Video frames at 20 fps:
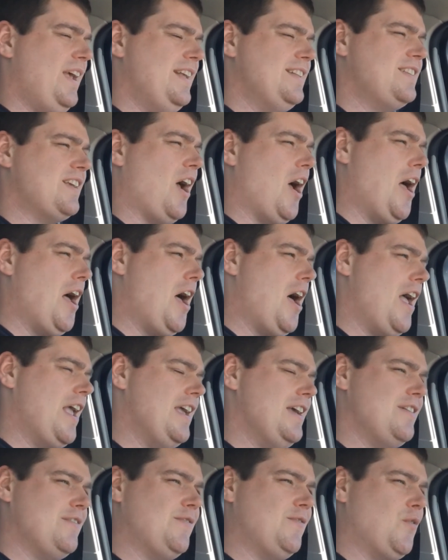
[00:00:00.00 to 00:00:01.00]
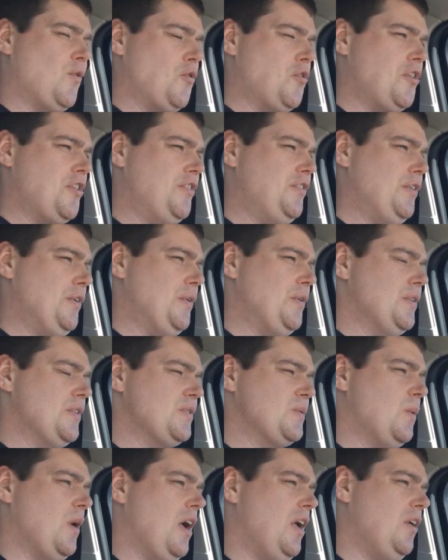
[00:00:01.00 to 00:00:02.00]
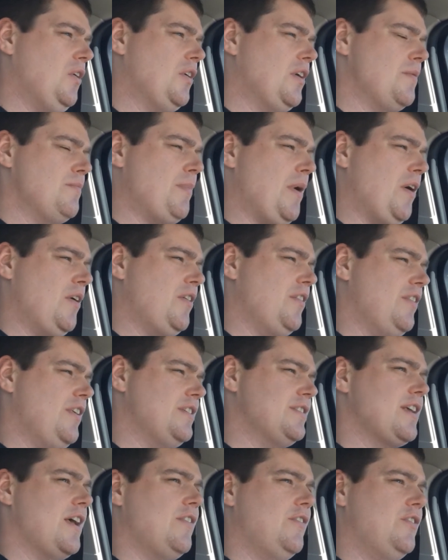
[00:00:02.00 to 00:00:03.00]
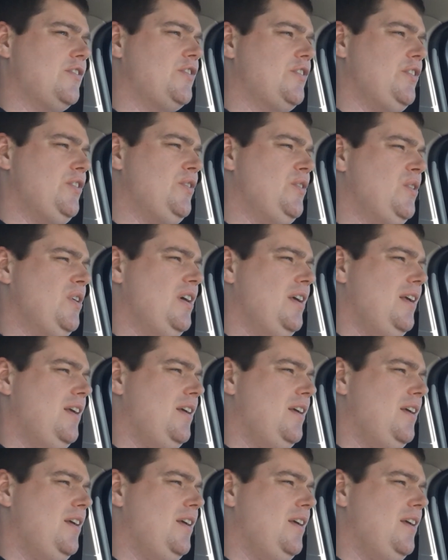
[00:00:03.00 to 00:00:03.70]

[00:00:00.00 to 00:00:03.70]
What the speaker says: It's high in Fortitude as well compared to these other 2.